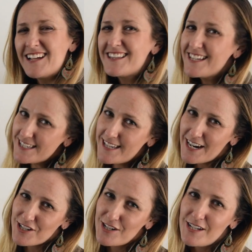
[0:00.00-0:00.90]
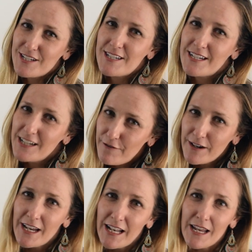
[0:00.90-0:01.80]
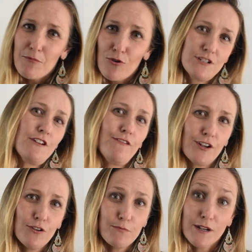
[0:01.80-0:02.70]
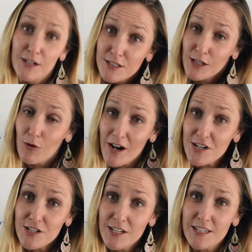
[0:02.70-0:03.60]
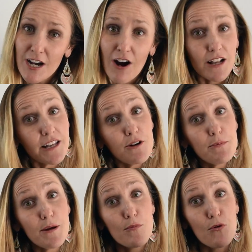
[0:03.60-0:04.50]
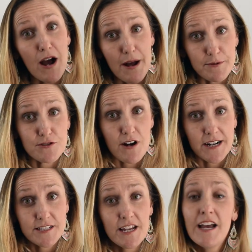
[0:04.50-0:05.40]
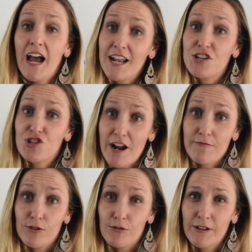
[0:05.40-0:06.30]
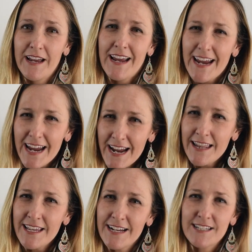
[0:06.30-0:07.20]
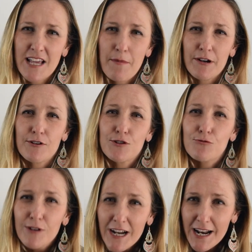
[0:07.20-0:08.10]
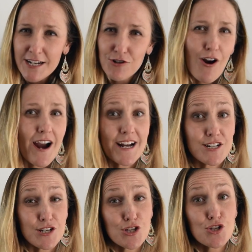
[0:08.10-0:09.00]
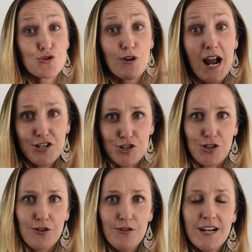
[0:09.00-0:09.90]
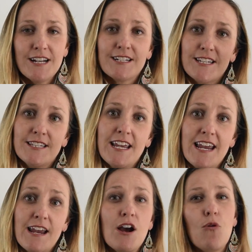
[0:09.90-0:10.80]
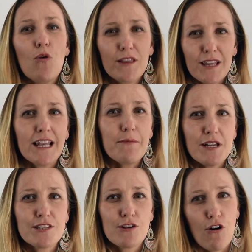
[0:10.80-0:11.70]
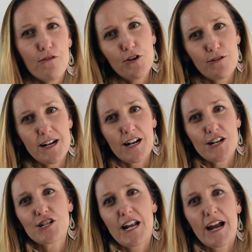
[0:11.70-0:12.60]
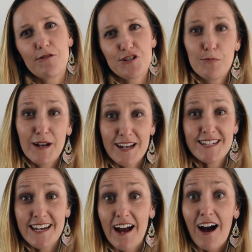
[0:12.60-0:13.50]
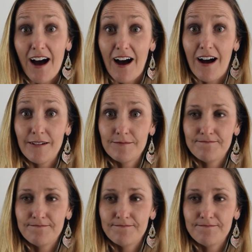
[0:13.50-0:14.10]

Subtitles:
This section is significantly more difficult because the questions are a little bit more abstract and general. Here the examiner is really trying to stretch you to see what the limits of your English language ability are.